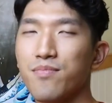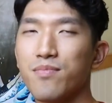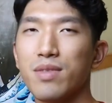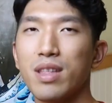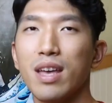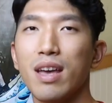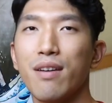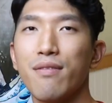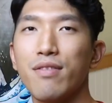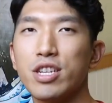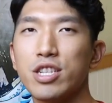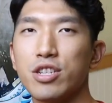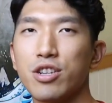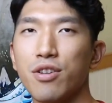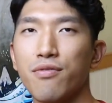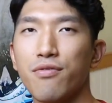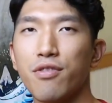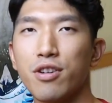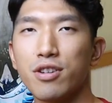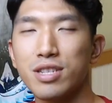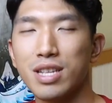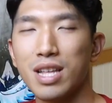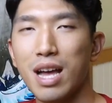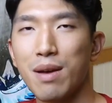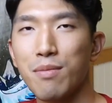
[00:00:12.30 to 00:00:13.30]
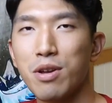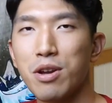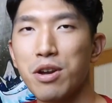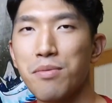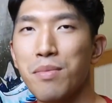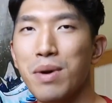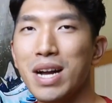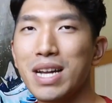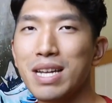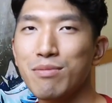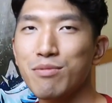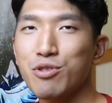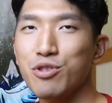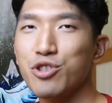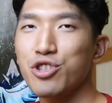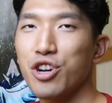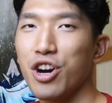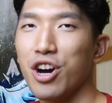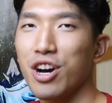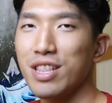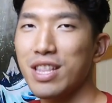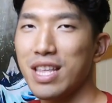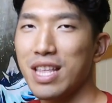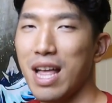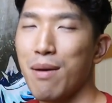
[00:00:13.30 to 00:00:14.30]
if it's your first time here my name is
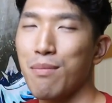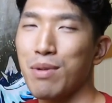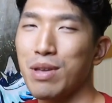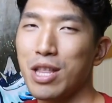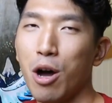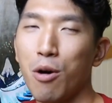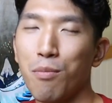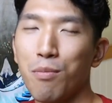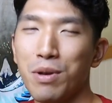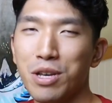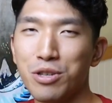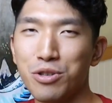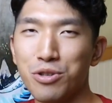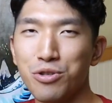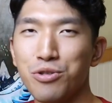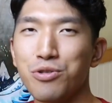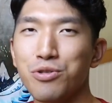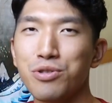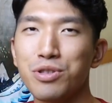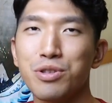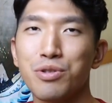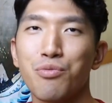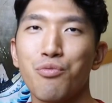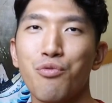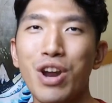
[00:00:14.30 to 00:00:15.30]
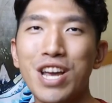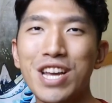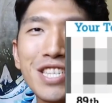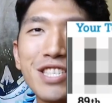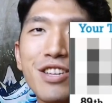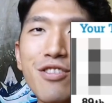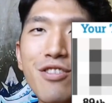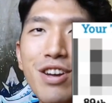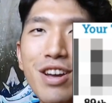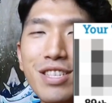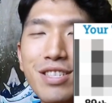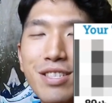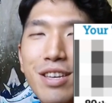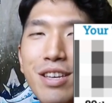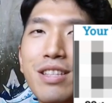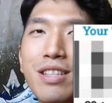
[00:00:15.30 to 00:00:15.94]
John and I've been helping students raise their SAT